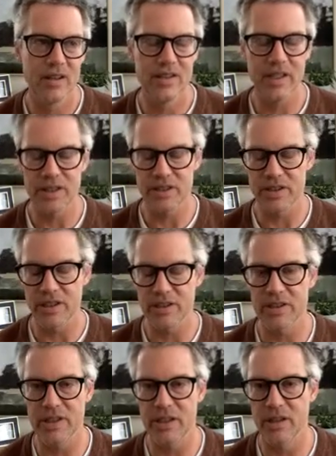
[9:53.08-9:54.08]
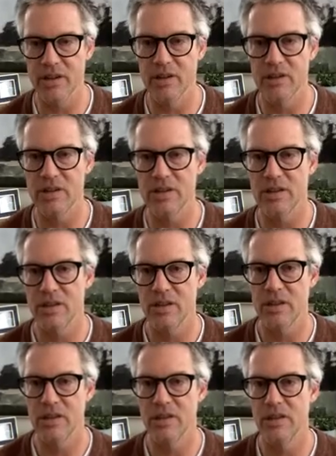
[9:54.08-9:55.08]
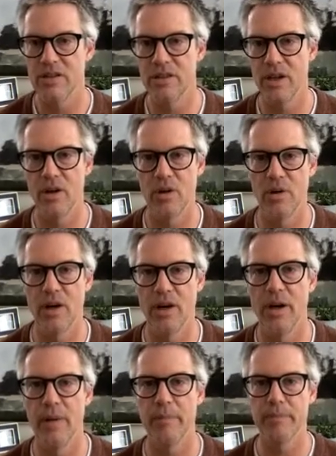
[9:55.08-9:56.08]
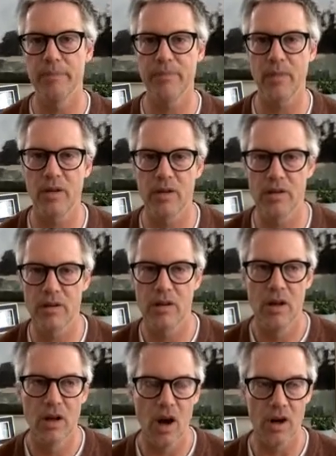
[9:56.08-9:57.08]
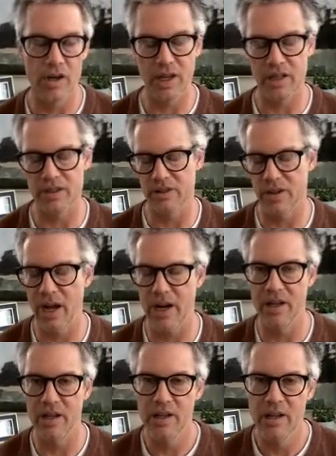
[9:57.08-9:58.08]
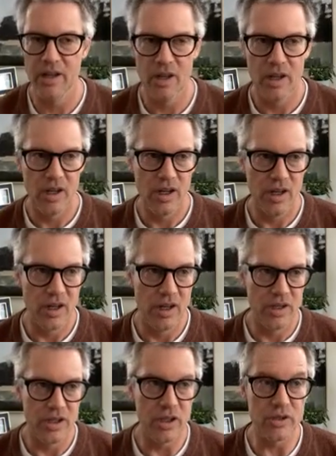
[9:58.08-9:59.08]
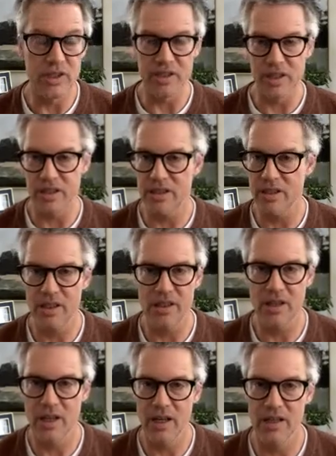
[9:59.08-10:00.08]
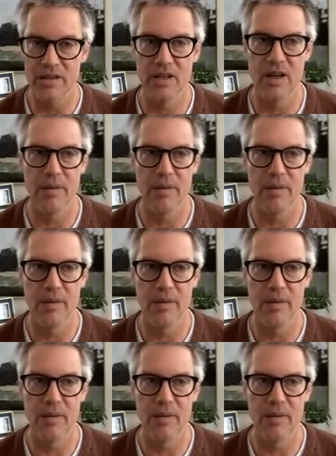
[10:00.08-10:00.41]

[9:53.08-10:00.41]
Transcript: teach these skills. So our kids are kind of using this as